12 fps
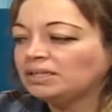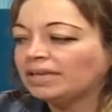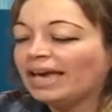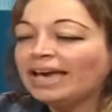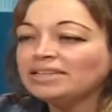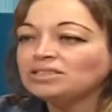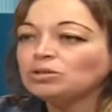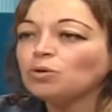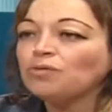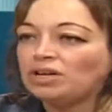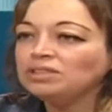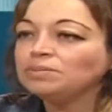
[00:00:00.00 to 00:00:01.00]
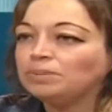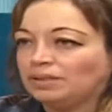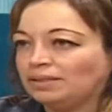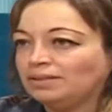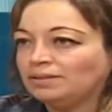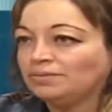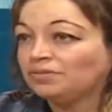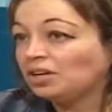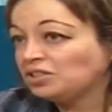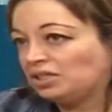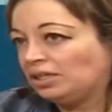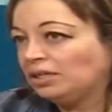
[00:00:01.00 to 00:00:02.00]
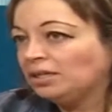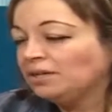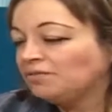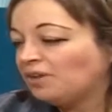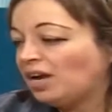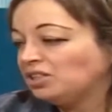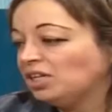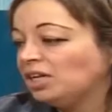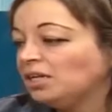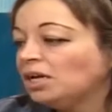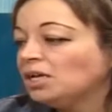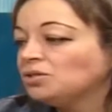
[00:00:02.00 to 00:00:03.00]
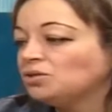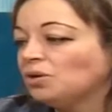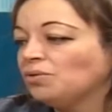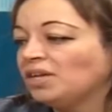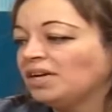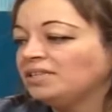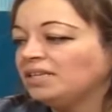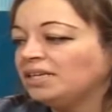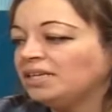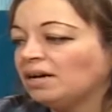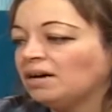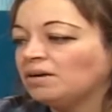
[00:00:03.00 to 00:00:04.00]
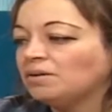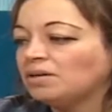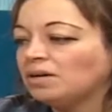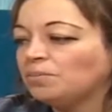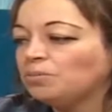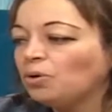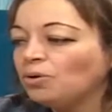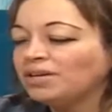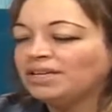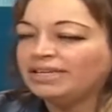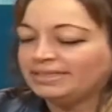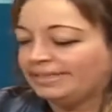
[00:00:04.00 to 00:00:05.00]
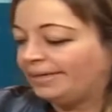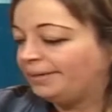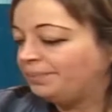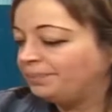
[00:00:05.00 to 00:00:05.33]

eggs so vulnerable, fragile, so that they are broken easily.